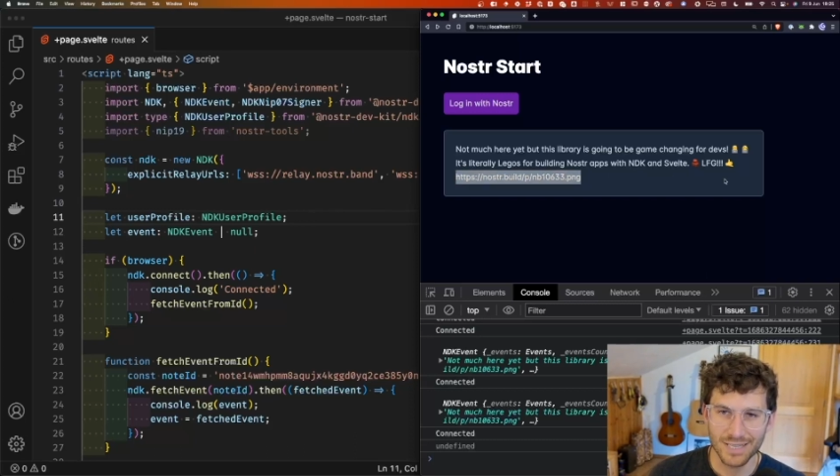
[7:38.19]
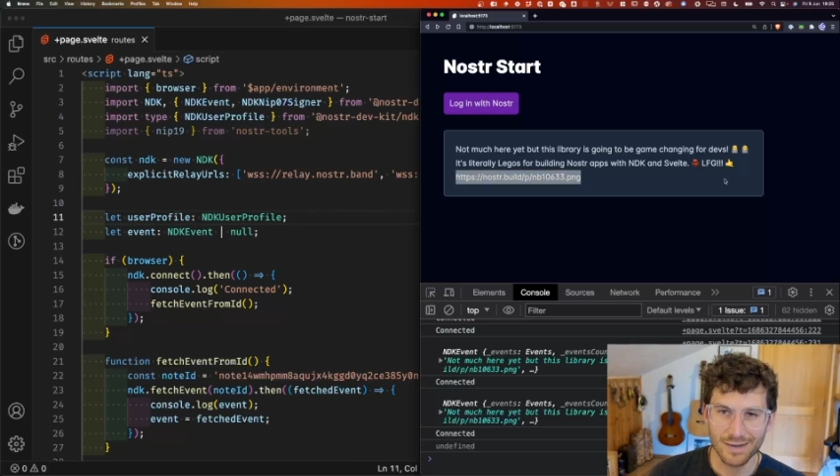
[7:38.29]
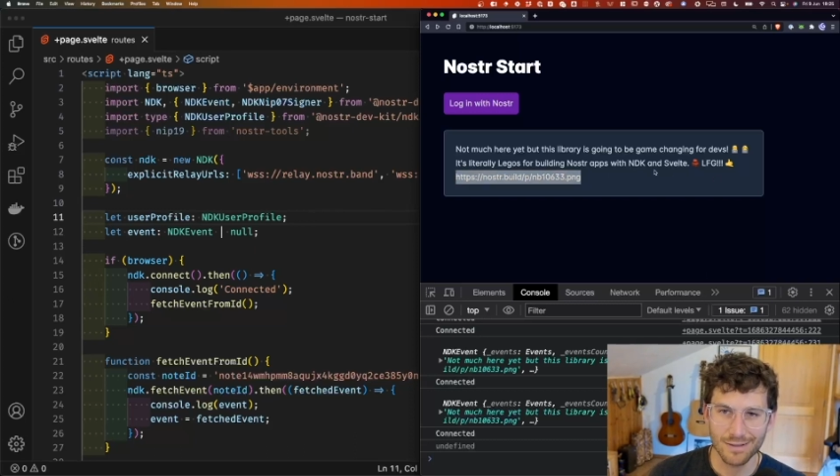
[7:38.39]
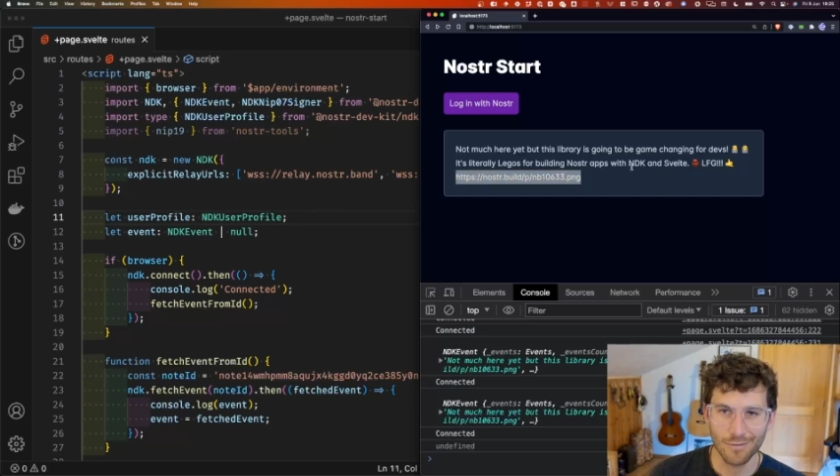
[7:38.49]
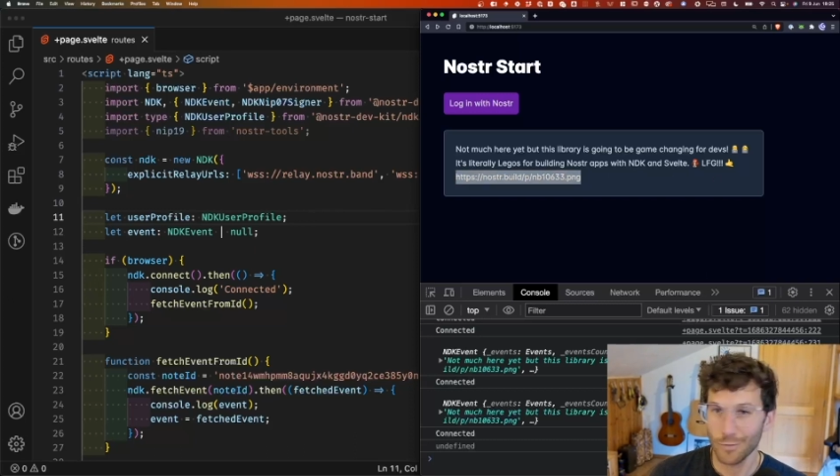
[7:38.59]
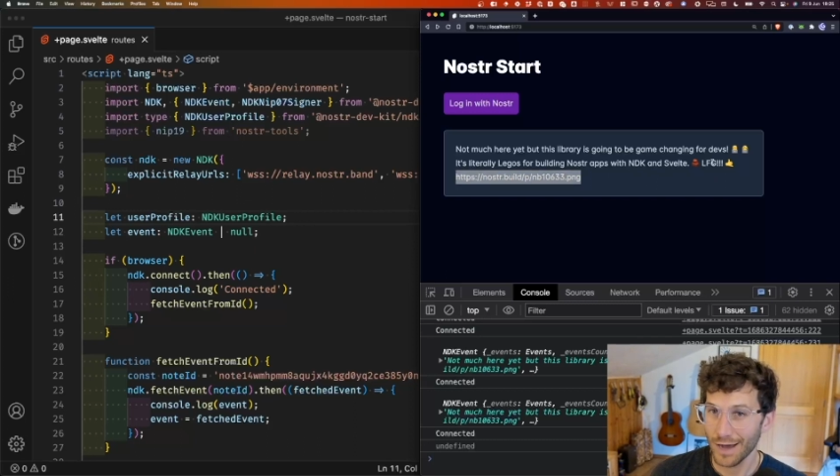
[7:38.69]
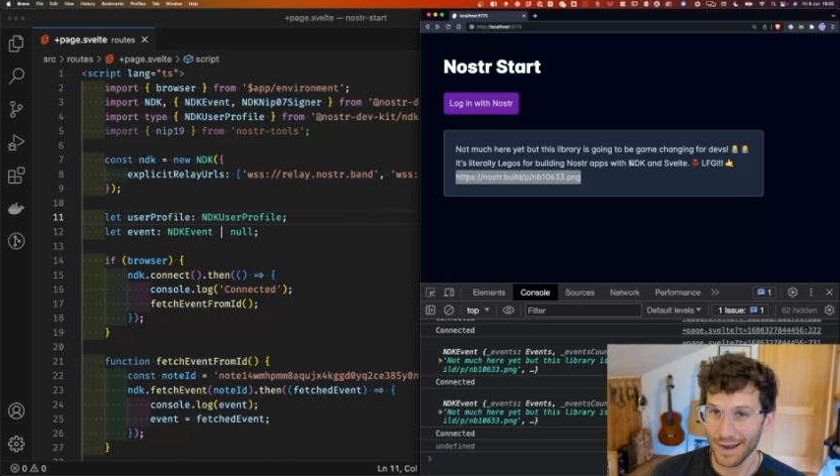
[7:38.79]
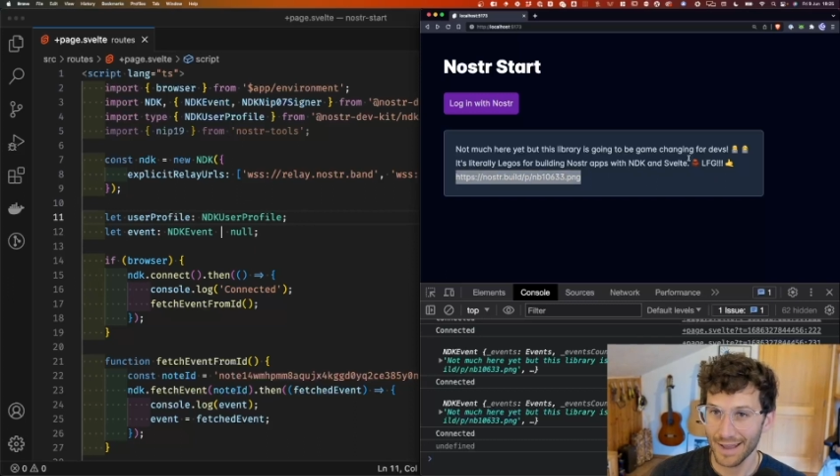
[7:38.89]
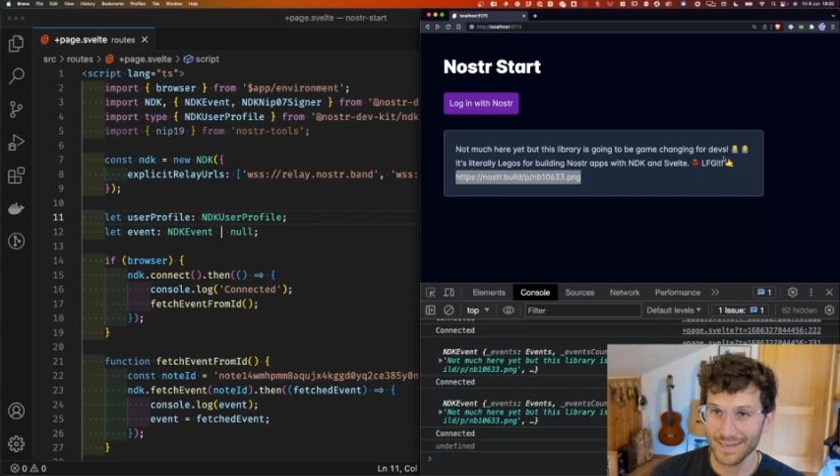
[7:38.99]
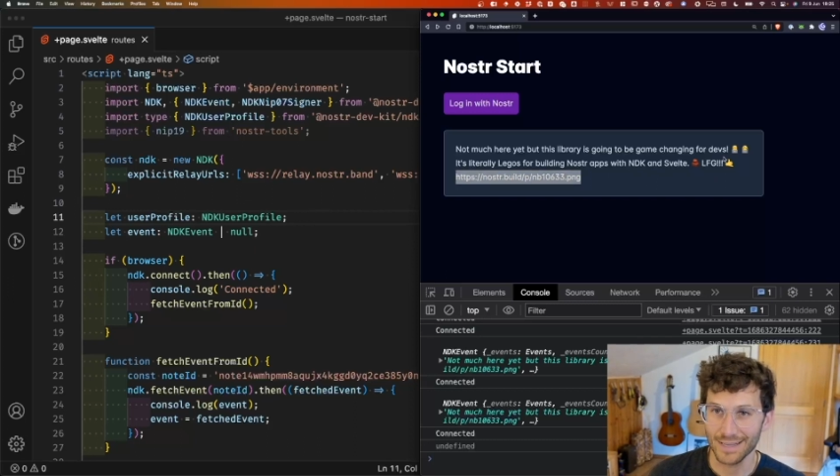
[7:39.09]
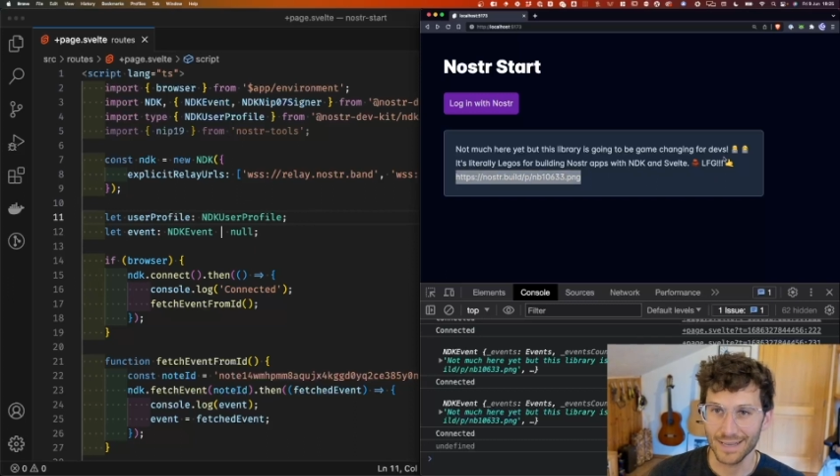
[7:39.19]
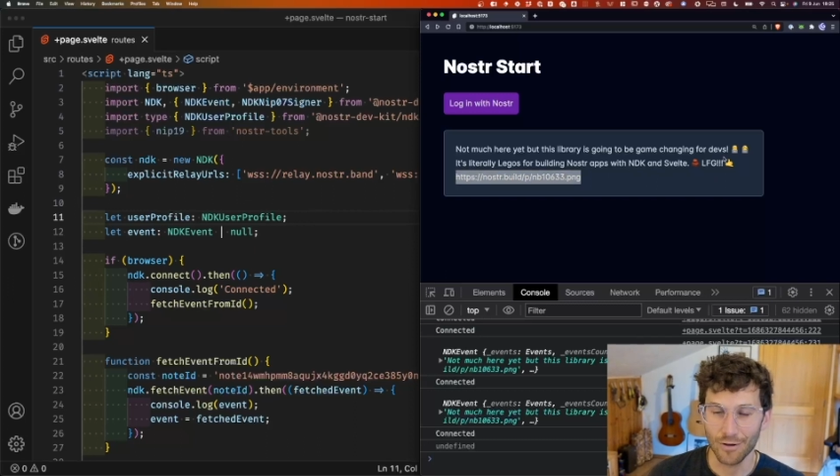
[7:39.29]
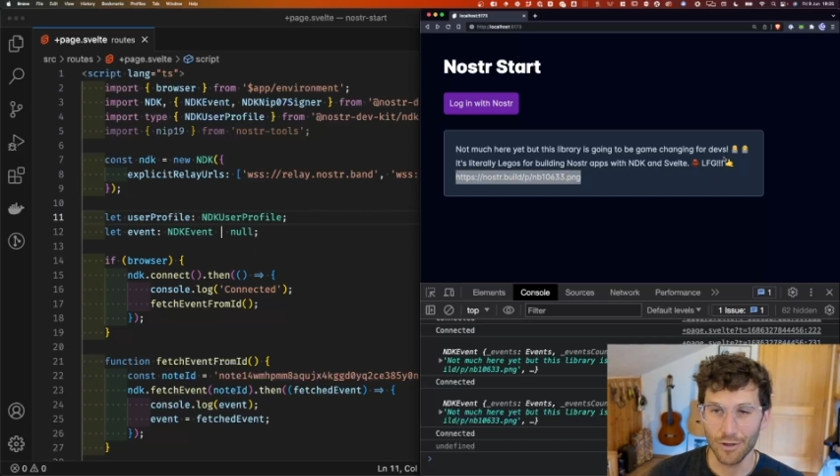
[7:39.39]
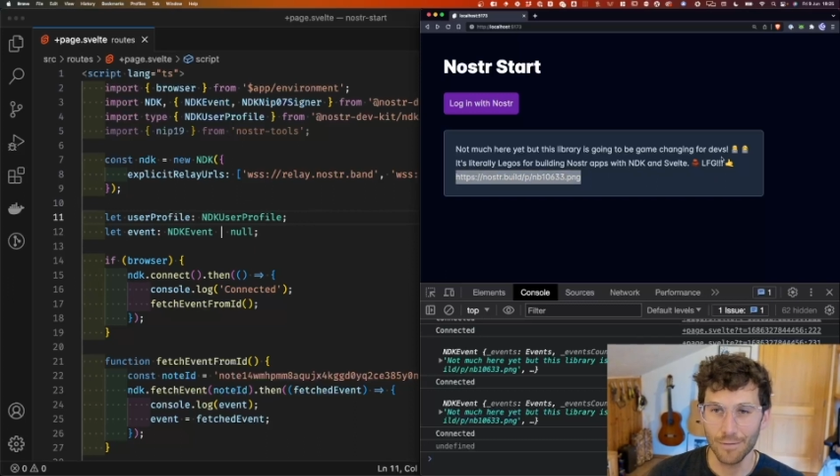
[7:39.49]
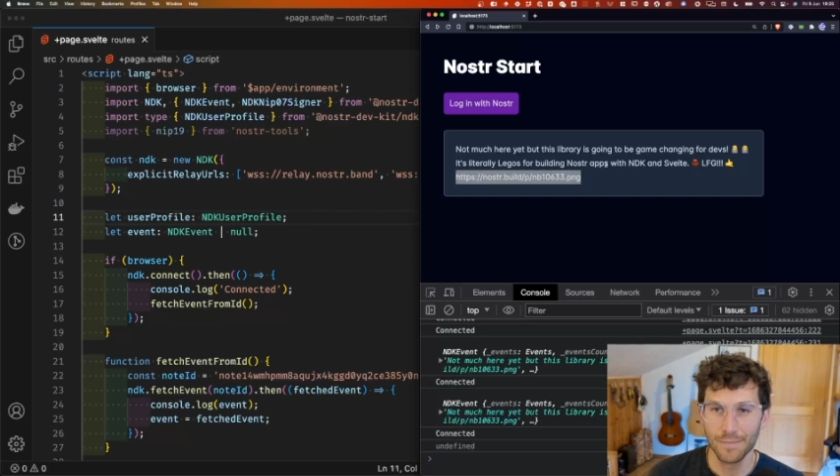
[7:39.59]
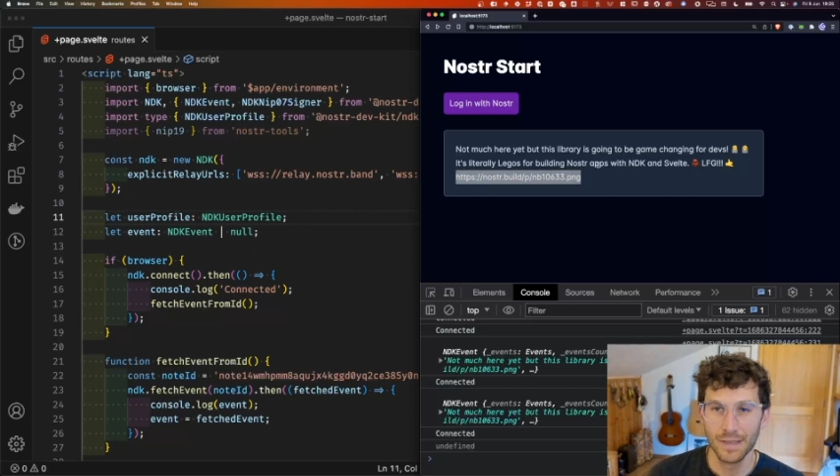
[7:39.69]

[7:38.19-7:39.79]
here that we're not handling at all.